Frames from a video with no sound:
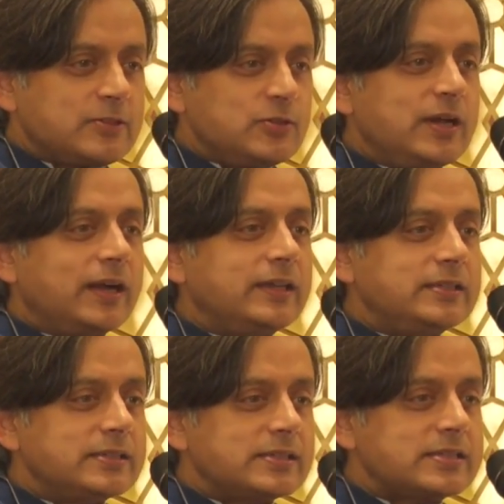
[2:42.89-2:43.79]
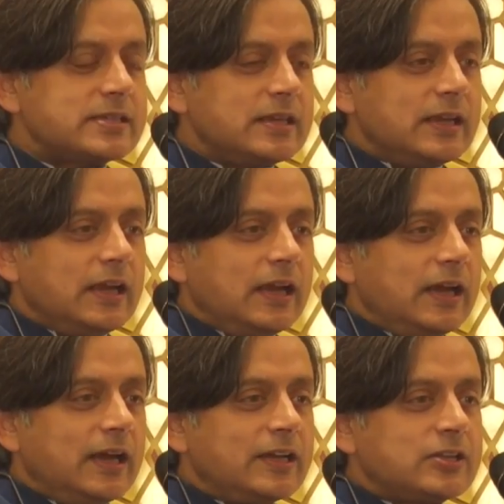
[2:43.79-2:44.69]
to young Indians
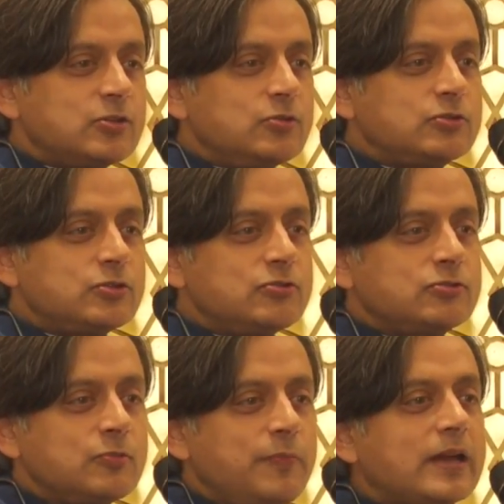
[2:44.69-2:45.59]
to